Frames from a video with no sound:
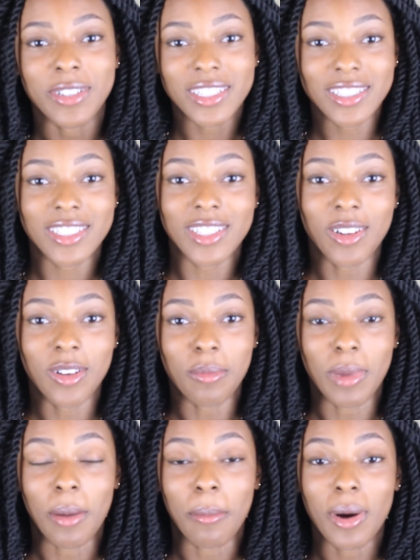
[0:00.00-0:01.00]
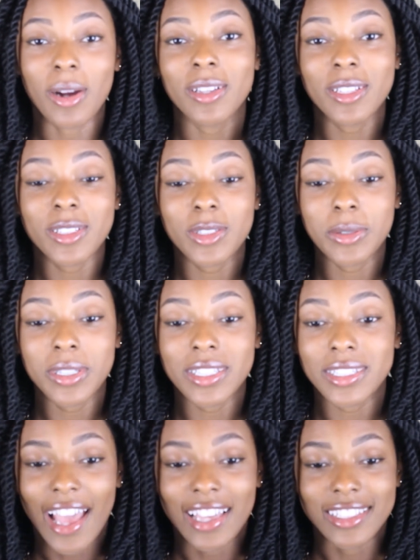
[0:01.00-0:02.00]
reinstalled my Marley twist.